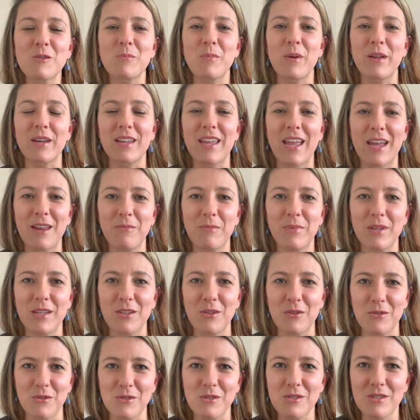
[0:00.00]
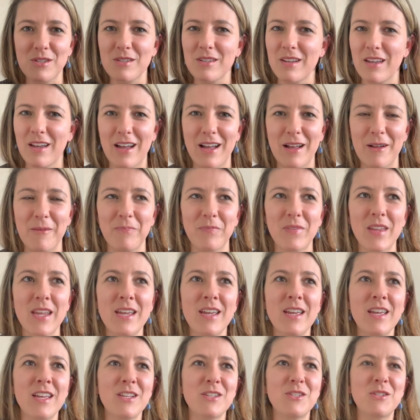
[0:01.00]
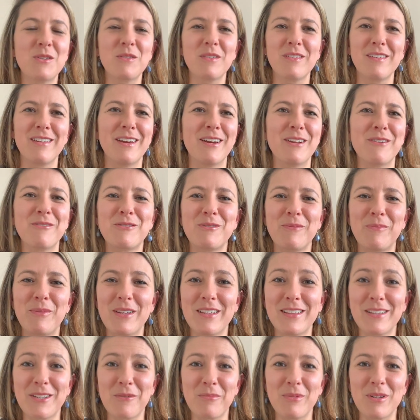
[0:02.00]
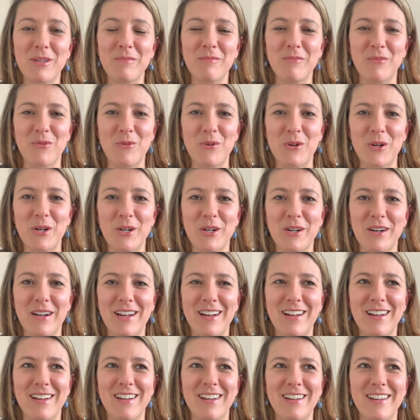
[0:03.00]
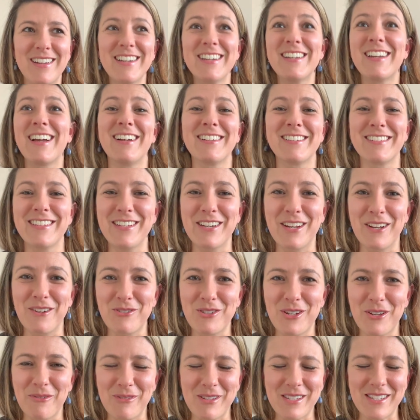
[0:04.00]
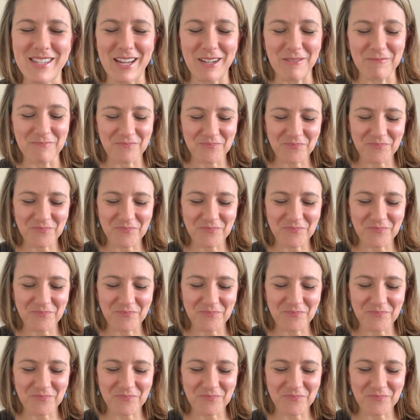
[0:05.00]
but can be used to be a little bit more incognito, shall we say.